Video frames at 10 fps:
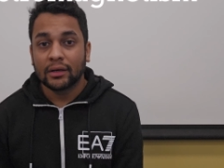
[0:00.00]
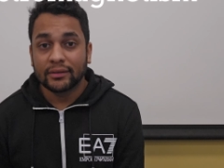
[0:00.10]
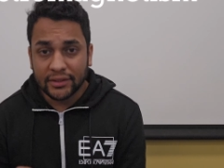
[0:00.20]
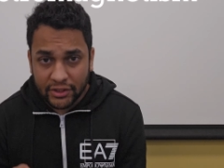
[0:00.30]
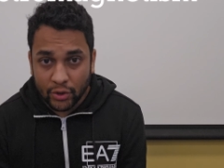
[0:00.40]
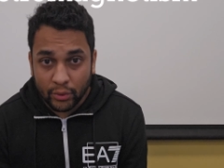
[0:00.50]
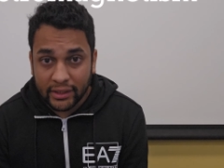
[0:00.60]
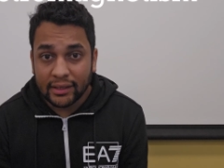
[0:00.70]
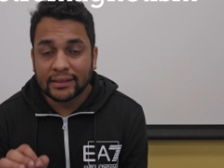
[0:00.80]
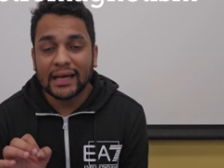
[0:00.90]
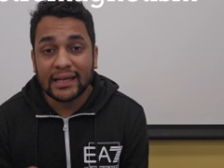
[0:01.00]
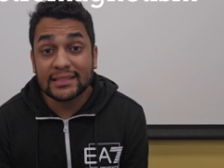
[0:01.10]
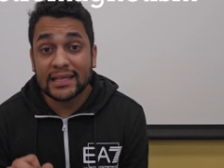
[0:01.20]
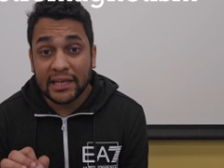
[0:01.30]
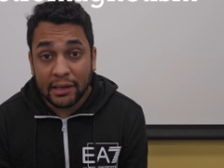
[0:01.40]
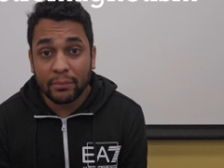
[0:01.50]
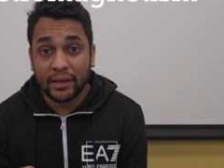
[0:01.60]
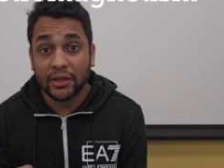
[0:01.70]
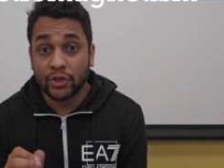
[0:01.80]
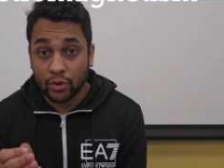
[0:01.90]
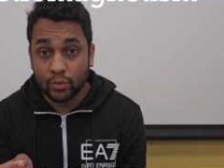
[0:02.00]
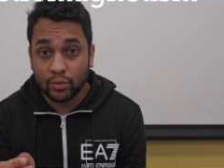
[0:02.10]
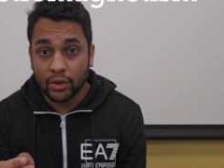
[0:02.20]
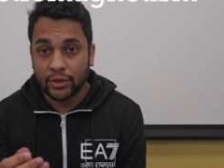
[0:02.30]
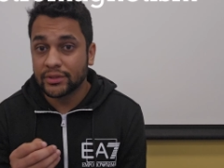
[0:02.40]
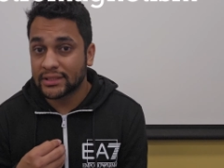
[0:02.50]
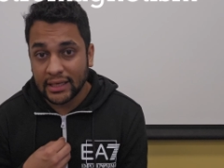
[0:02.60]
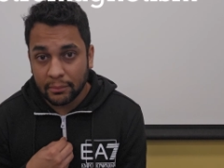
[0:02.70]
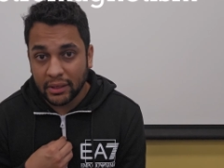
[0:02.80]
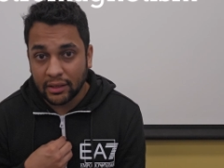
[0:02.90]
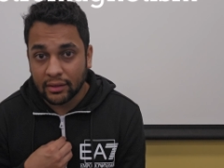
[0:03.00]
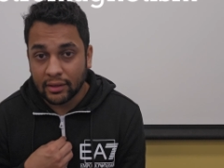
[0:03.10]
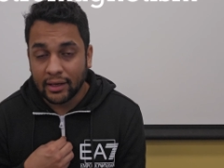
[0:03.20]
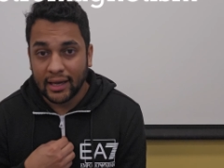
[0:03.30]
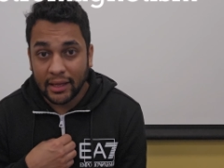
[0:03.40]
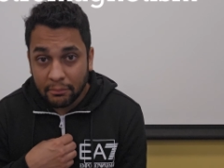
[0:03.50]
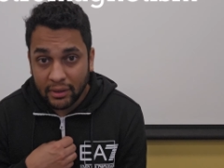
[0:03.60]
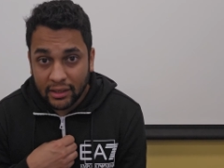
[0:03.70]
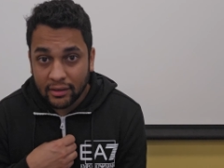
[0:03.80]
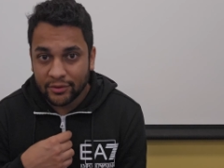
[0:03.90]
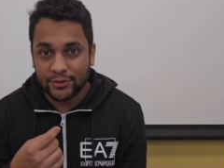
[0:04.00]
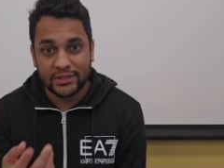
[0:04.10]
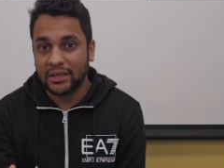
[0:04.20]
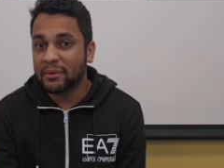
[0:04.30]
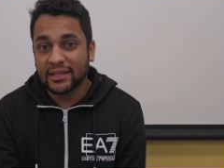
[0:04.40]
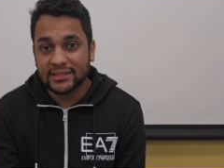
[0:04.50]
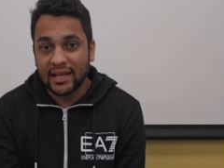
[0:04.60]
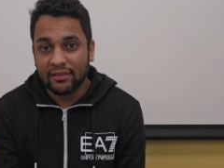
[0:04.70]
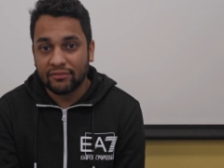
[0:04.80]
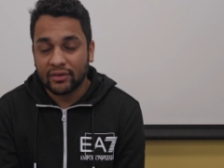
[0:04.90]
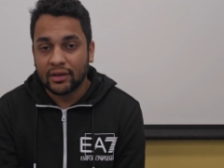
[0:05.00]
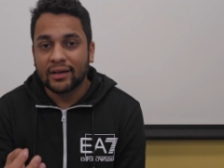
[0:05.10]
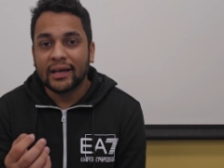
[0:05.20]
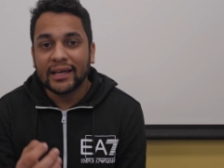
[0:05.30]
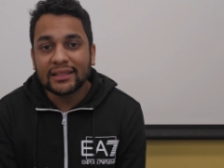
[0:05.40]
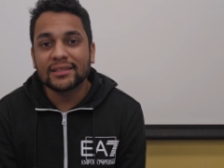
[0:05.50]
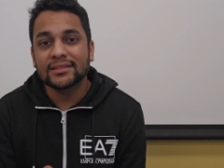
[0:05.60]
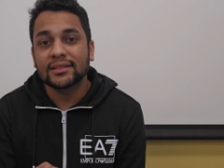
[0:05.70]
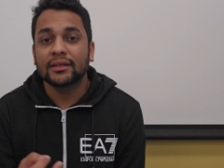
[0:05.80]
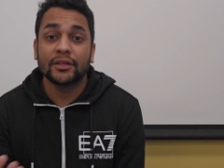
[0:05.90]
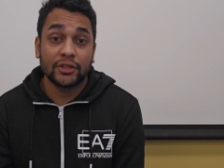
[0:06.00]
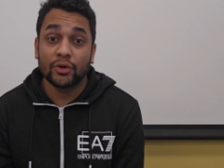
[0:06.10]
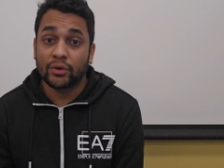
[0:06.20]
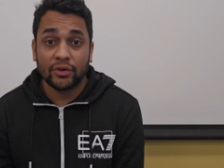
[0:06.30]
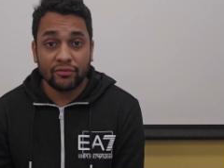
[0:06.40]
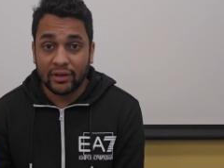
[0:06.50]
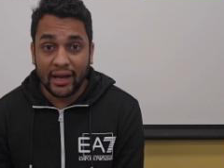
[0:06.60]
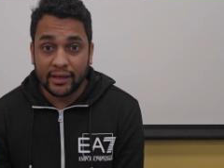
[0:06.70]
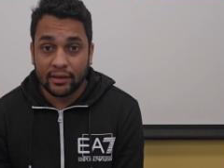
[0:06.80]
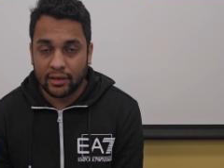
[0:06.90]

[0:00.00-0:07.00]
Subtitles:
the theory that is enabling you to see me and me to see myself. It is the theory of light.